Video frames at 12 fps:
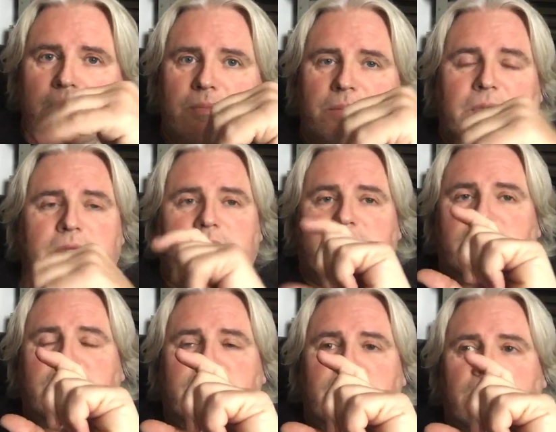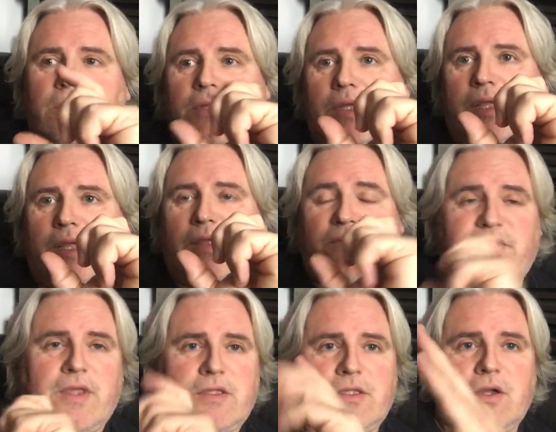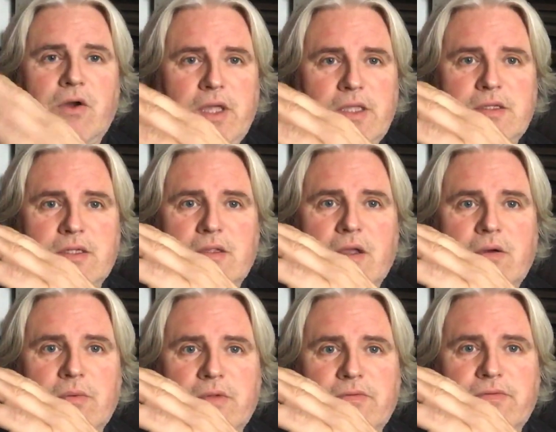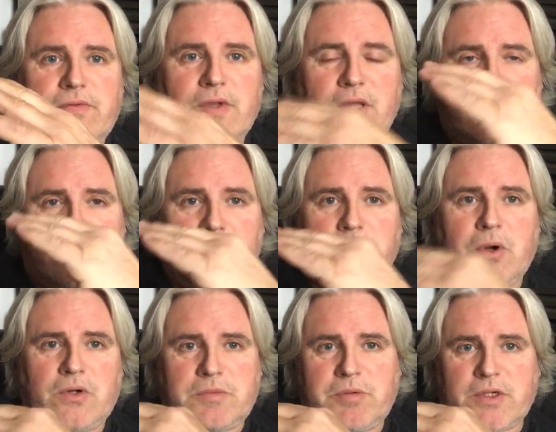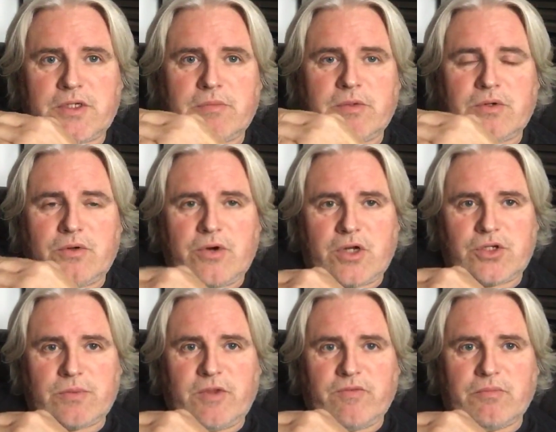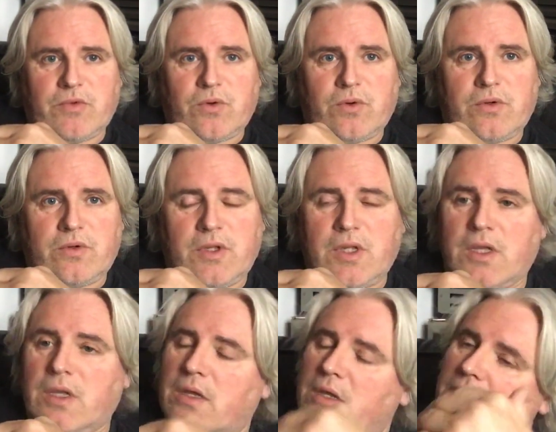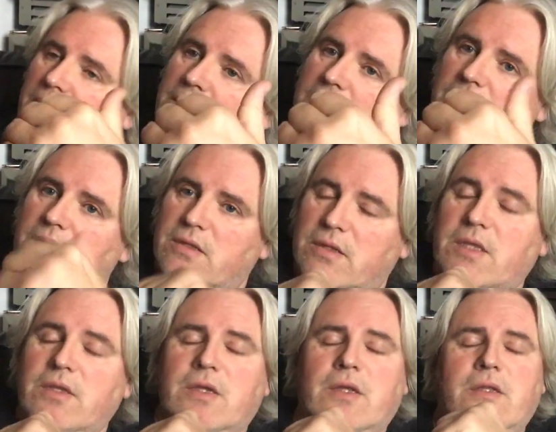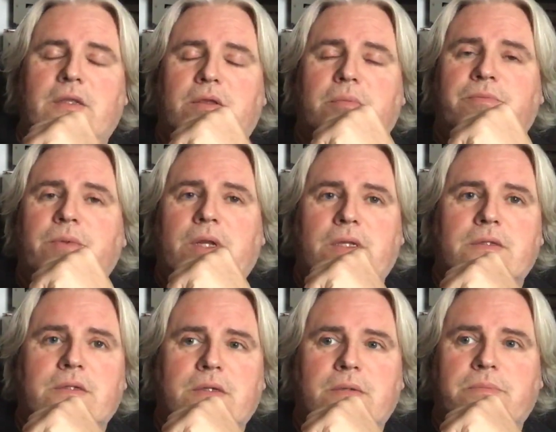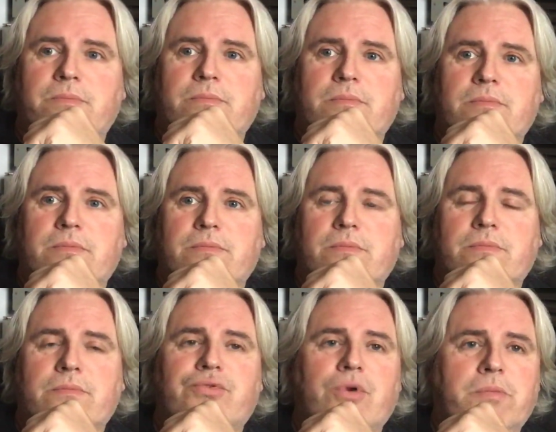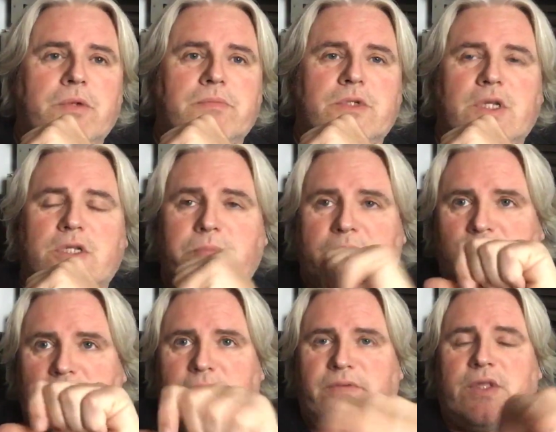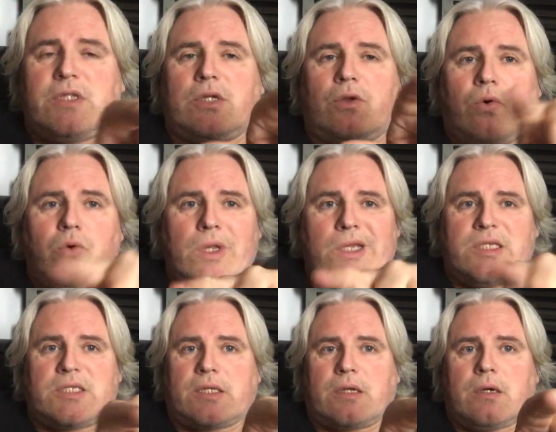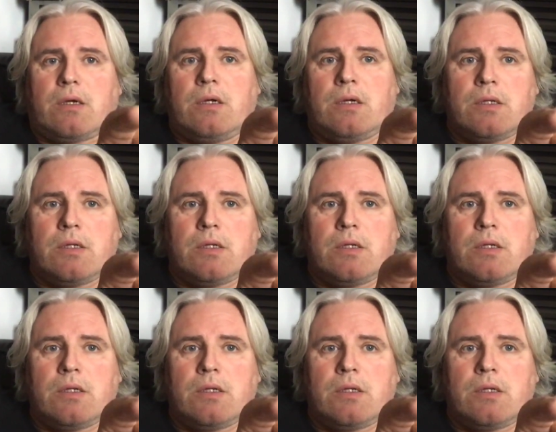because if they're tight to start with, and then you box press them and crush them even more, then you could run into problems, especially if it's an oily cigar